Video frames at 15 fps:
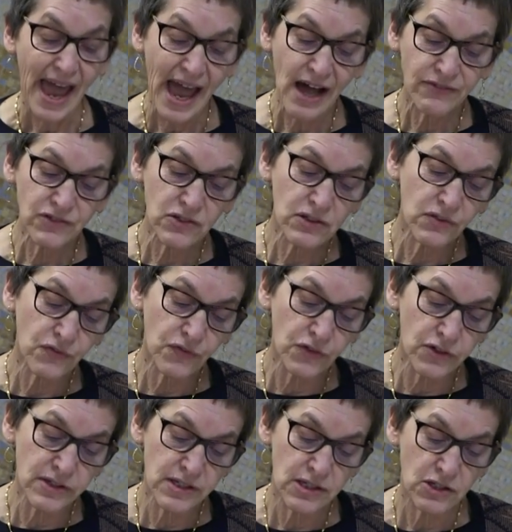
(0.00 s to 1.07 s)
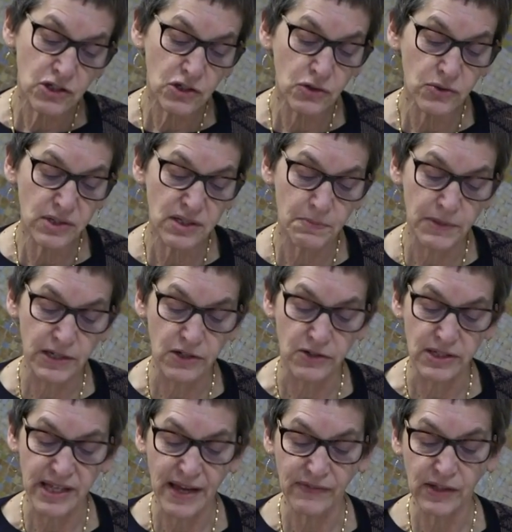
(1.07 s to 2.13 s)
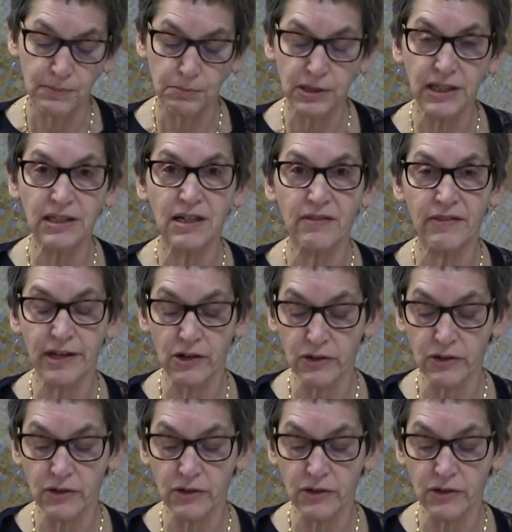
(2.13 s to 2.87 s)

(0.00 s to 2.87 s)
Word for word: After the first two speakers have completed